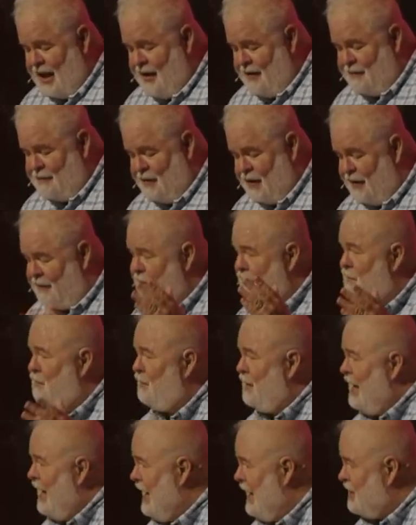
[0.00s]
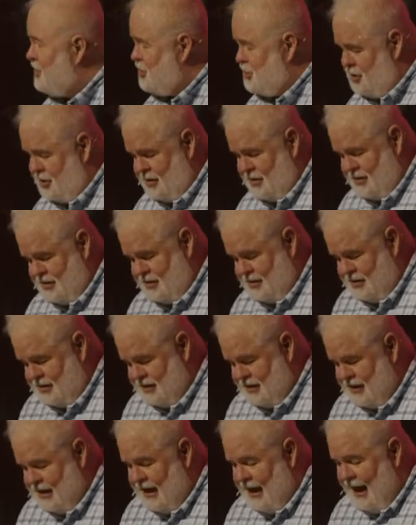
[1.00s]
of the flesh,
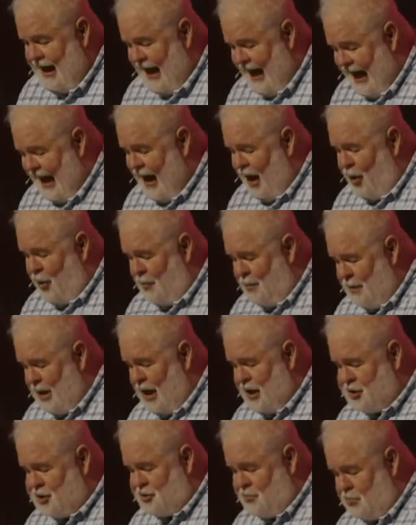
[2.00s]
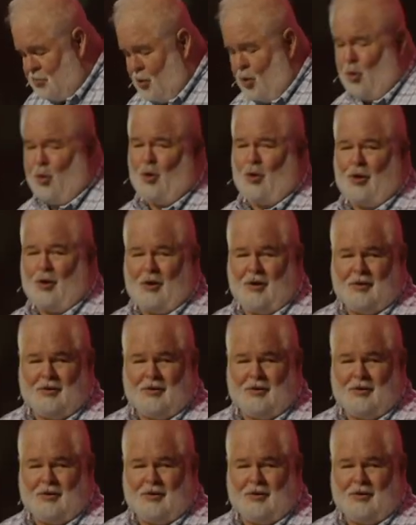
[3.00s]
how much more